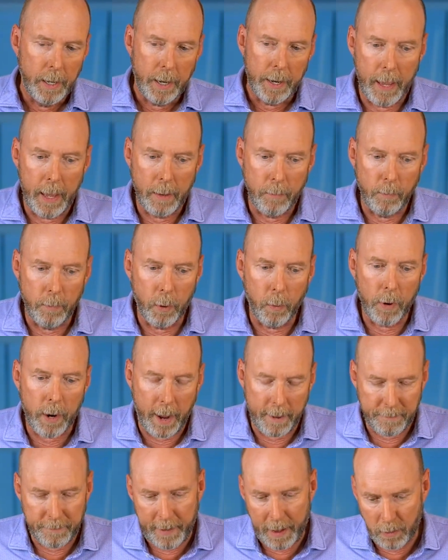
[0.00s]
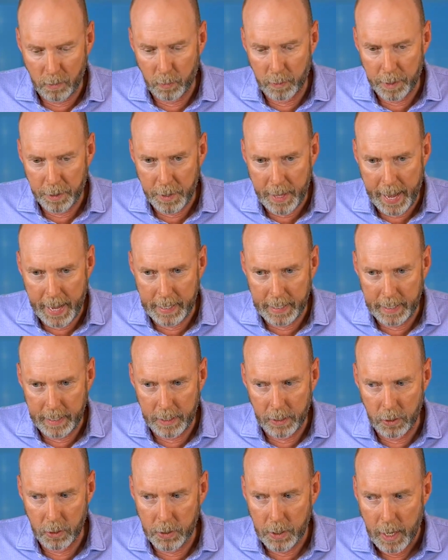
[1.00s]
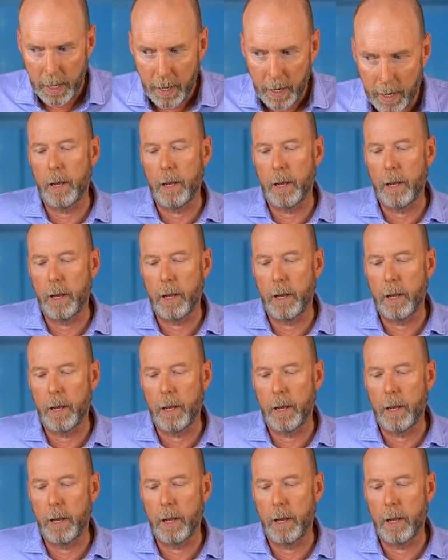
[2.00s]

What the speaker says: But what I found with that is